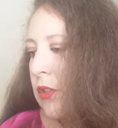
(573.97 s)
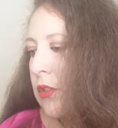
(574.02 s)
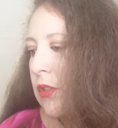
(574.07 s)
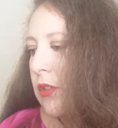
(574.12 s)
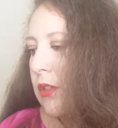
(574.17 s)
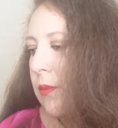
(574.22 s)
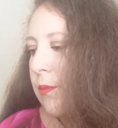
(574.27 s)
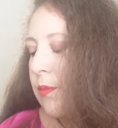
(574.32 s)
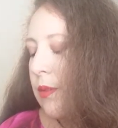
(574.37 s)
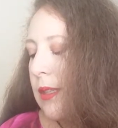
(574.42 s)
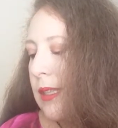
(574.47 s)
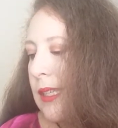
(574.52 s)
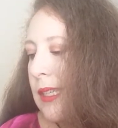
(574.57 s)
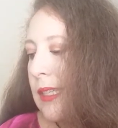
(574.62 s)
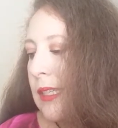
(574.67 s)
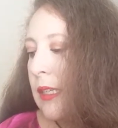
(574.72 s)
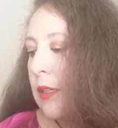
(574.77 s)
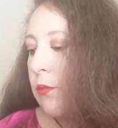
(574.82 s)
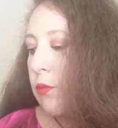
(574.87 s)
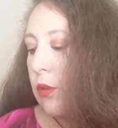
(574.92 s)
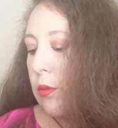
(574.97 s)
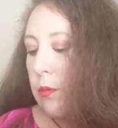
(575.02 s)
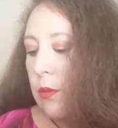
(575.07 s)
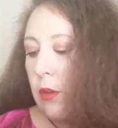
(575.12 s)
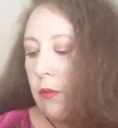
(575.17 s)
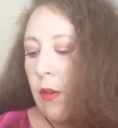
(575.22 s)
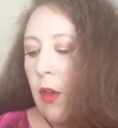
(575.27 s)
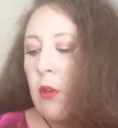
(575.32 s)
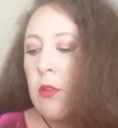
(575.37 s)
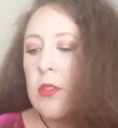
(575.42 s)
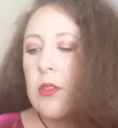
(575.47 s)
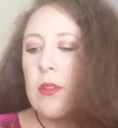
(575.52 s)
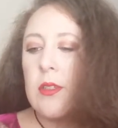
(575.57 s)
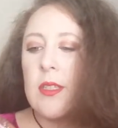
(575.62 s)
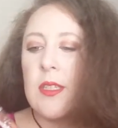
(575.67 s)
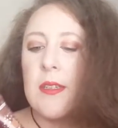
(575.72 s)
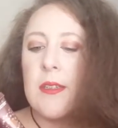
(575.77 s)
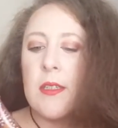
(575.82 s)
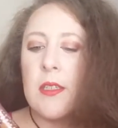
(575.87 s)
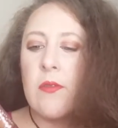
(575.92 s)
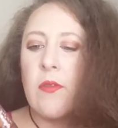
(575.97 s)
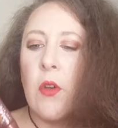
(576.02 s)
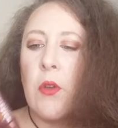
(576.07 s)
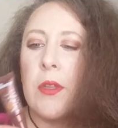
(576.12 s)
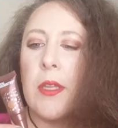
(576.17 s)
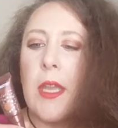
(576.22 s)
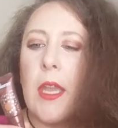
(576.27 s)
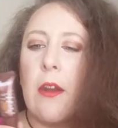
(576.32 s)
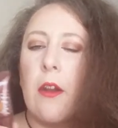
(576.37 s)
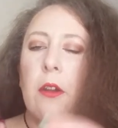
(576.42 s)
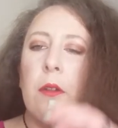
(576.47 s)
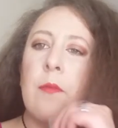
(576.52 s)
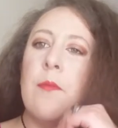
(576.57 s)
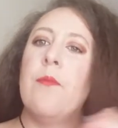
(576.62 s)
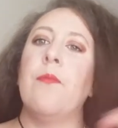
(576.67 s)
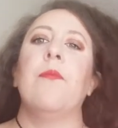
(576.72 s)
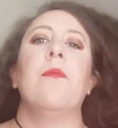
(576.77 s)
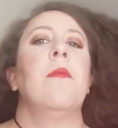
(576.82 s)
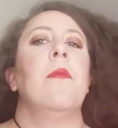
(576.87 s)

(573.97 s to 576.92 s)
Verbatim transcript: to completely remove. Oh, so it's an exfoliator.